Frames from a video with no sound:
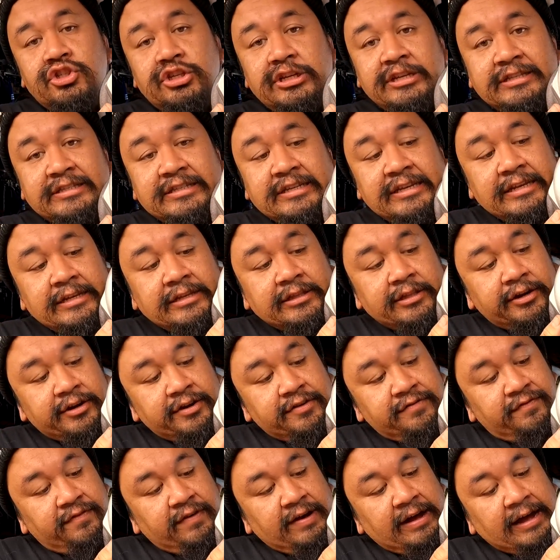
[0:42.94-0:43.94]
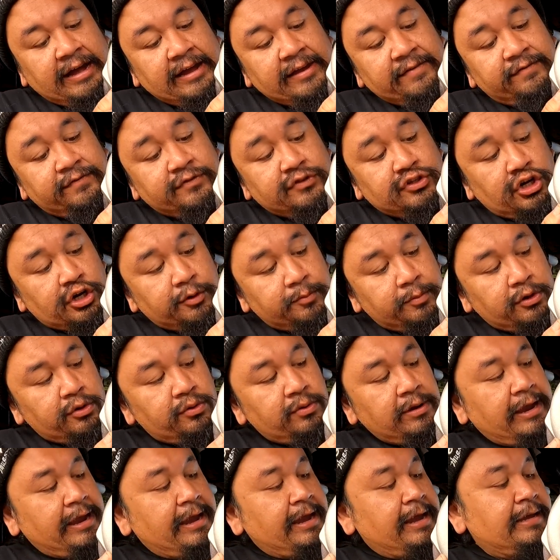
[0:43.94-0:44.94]
GT35
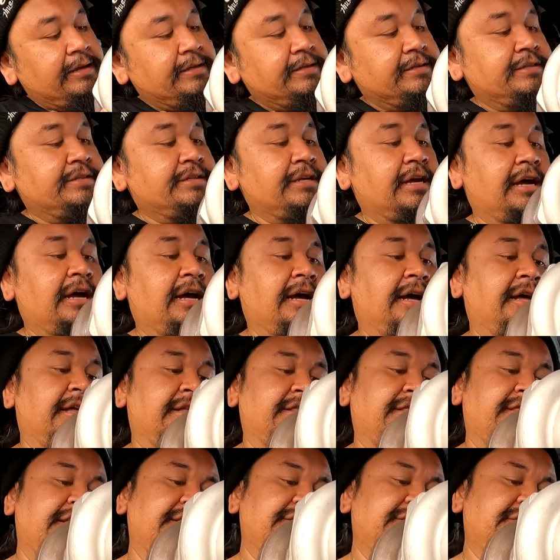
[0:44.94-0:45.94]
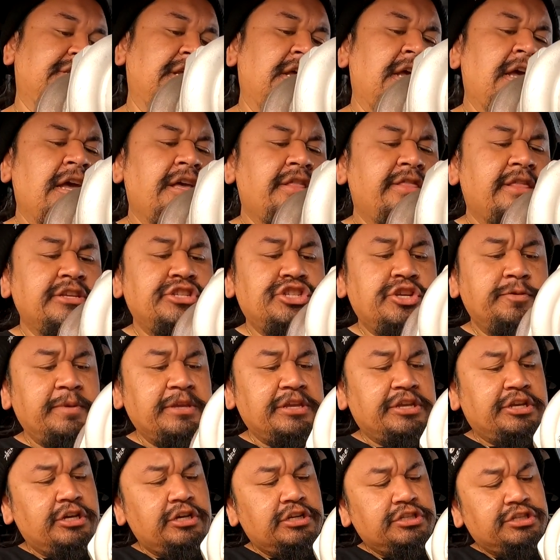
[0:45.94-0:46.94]
turbo and uh, this this should
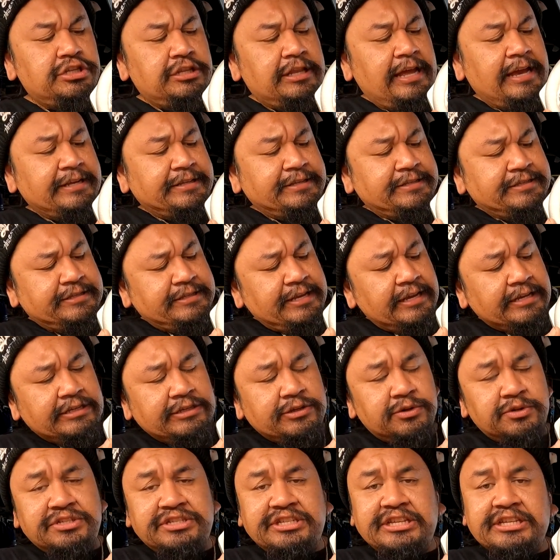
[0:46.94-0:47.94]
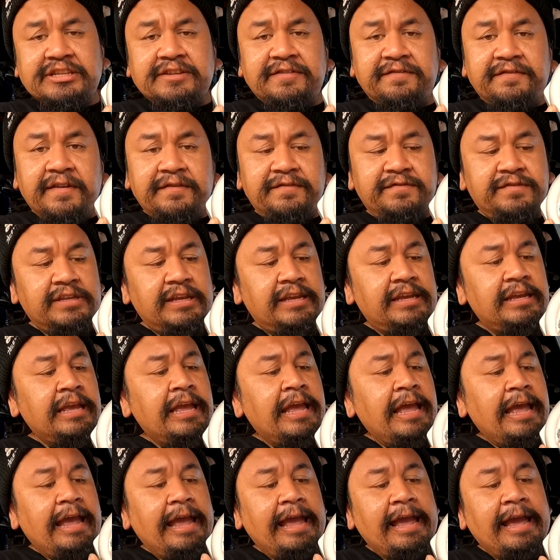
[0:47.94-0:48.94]
be good to like six or 650
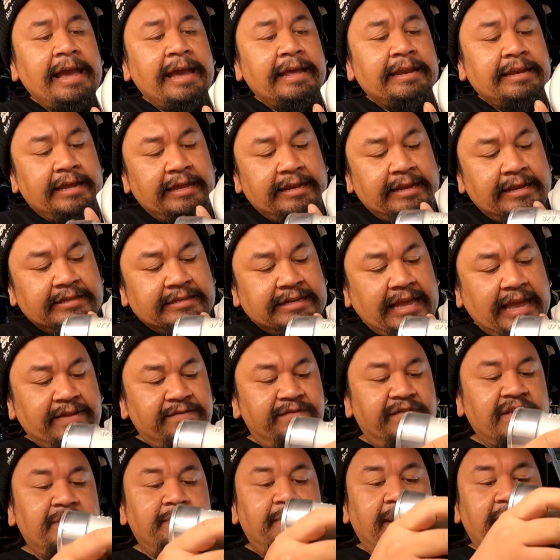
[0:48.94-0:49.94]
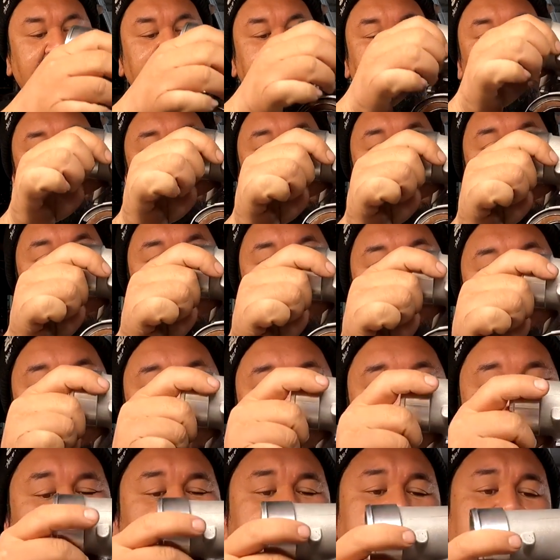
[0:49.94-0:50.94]
and it is a V-band style
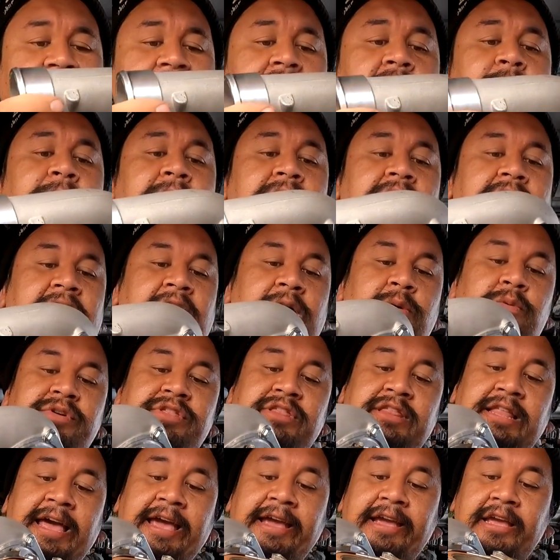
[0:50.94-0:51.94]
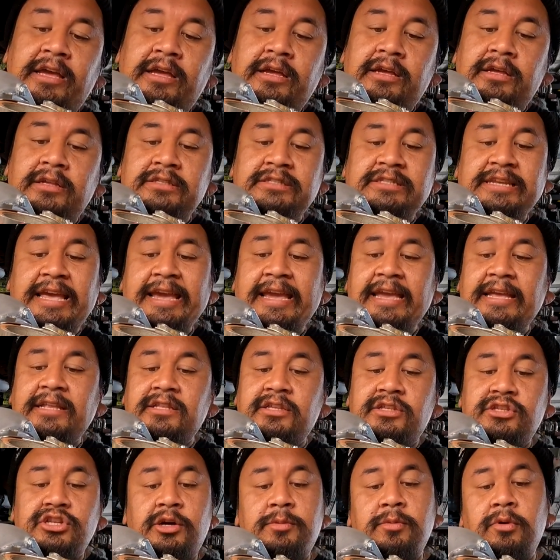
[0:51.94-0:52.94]
which is gonna help a lot with like
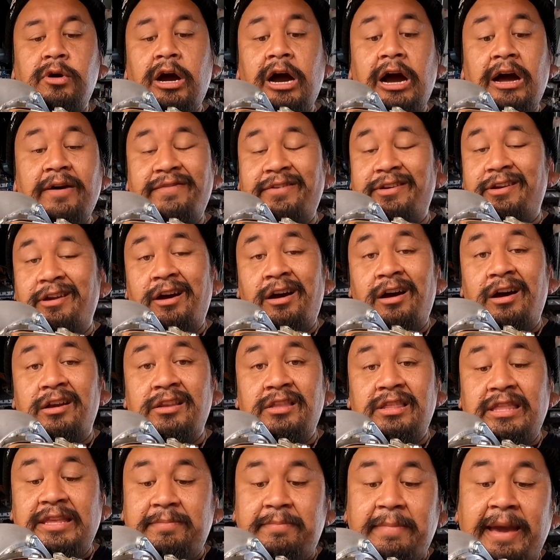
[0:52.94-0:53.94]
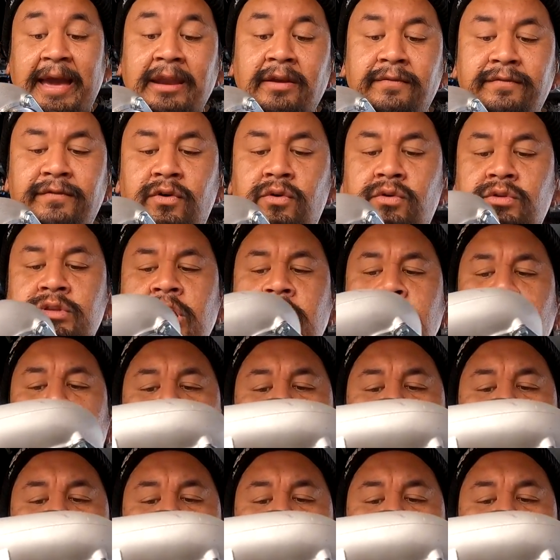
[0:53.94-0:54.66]
taking the turbo off and on the manifold.